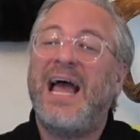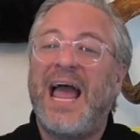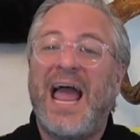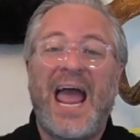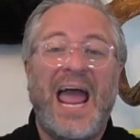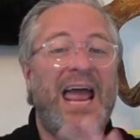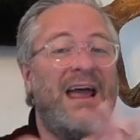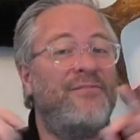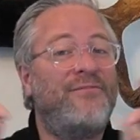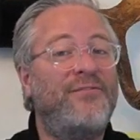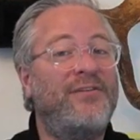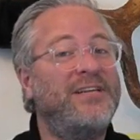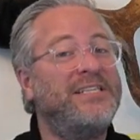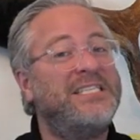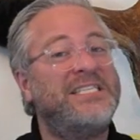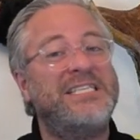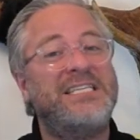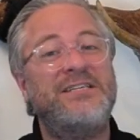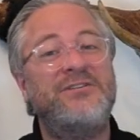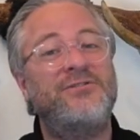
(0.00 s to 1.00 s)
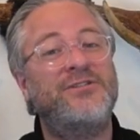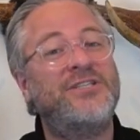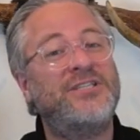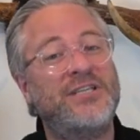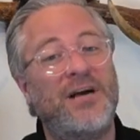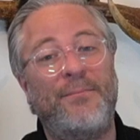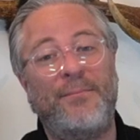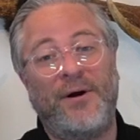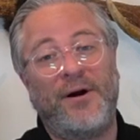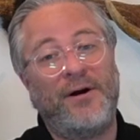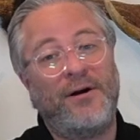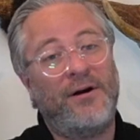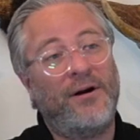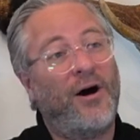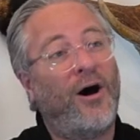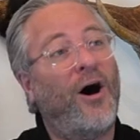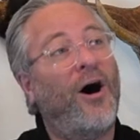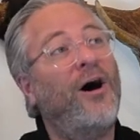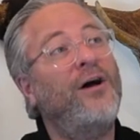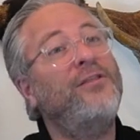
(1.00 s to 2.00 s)
every single summer
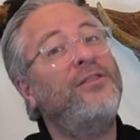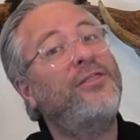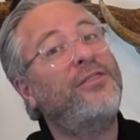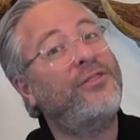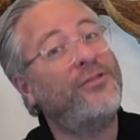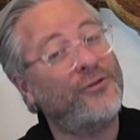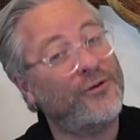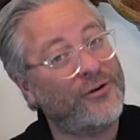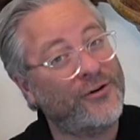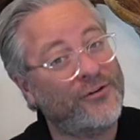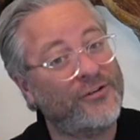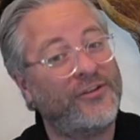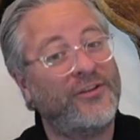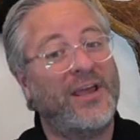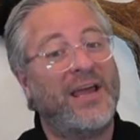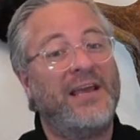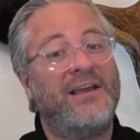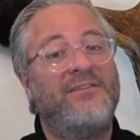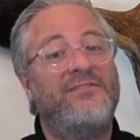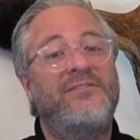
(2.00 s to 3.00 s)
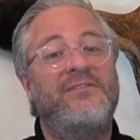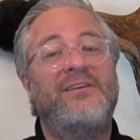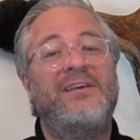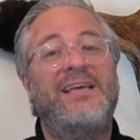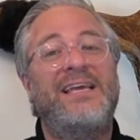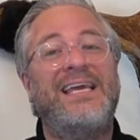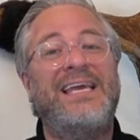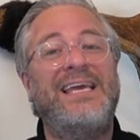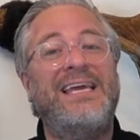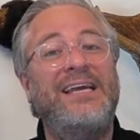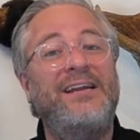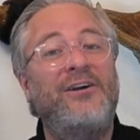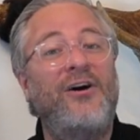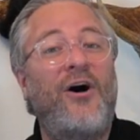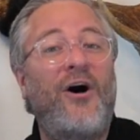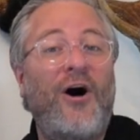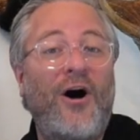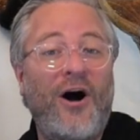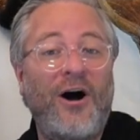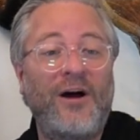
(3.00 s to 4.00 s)
on Thursdays, in
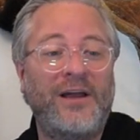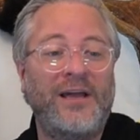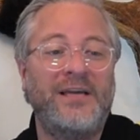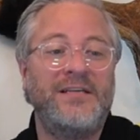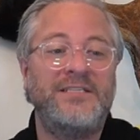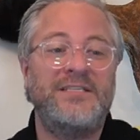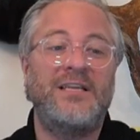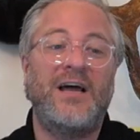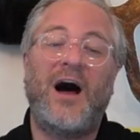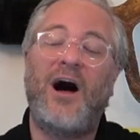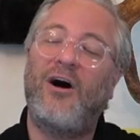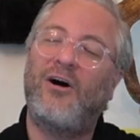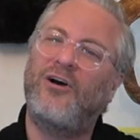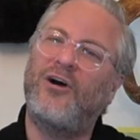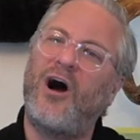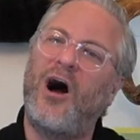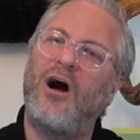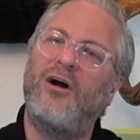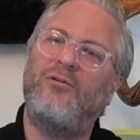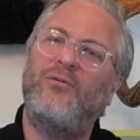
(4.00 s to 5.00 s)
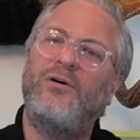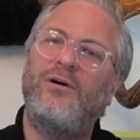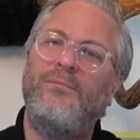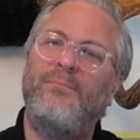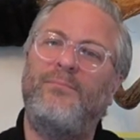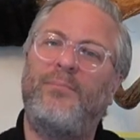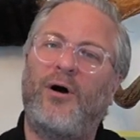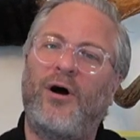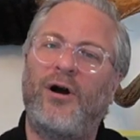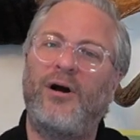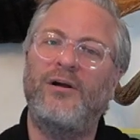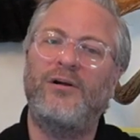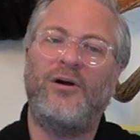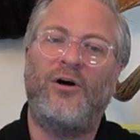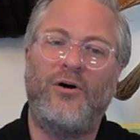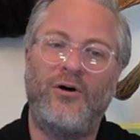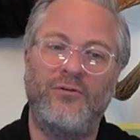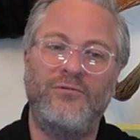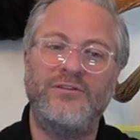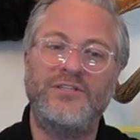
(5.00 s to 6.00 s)
August, Algonquin Park
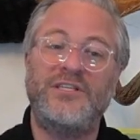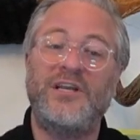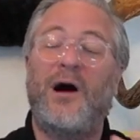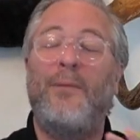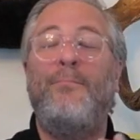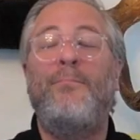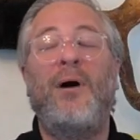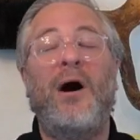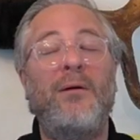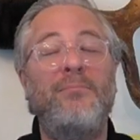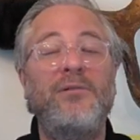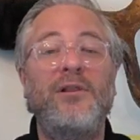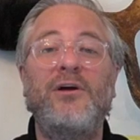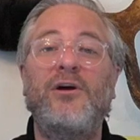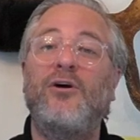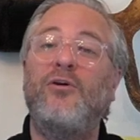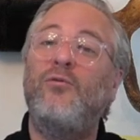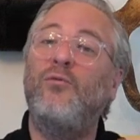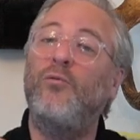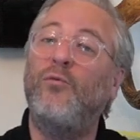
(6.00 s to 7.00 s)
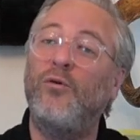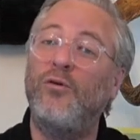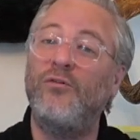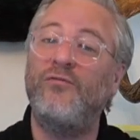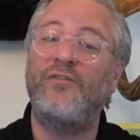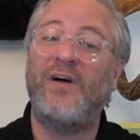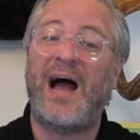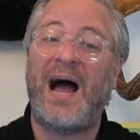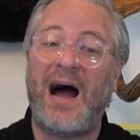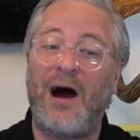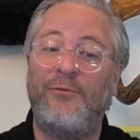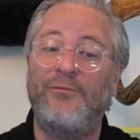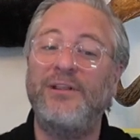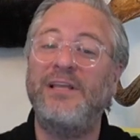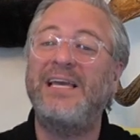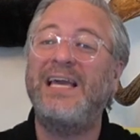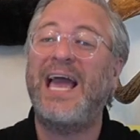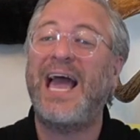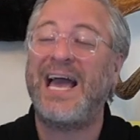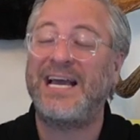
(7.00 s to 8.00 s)
hosts a public wolf
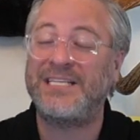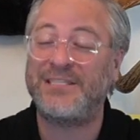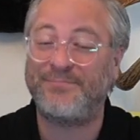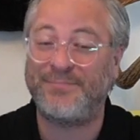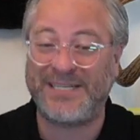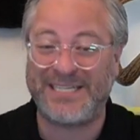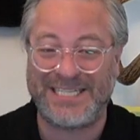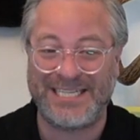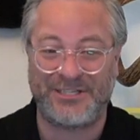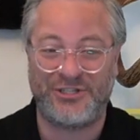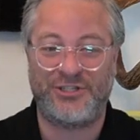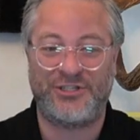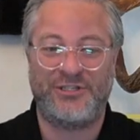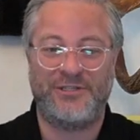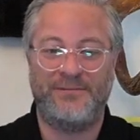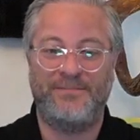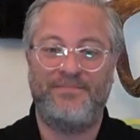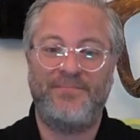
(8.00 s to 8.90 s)
howling expedition.